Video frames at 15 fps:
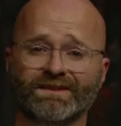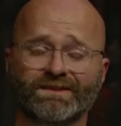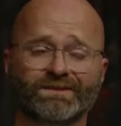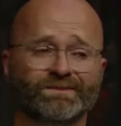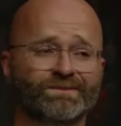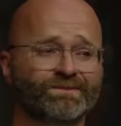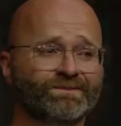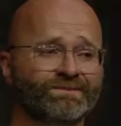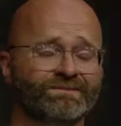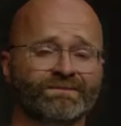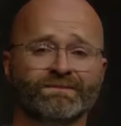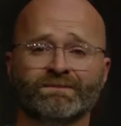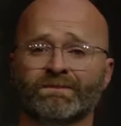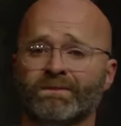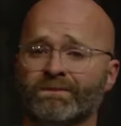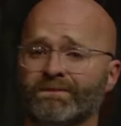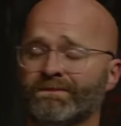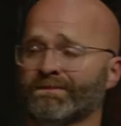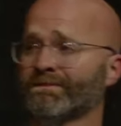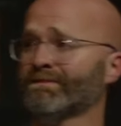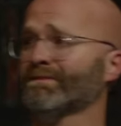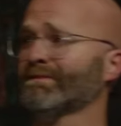
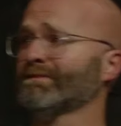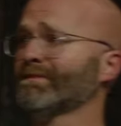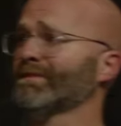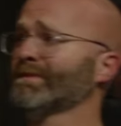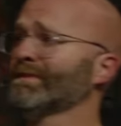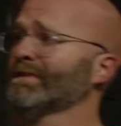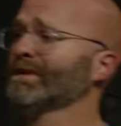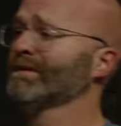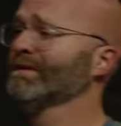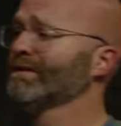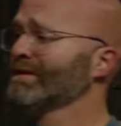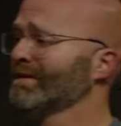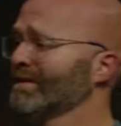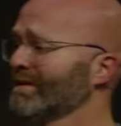No one is speaking in this clip.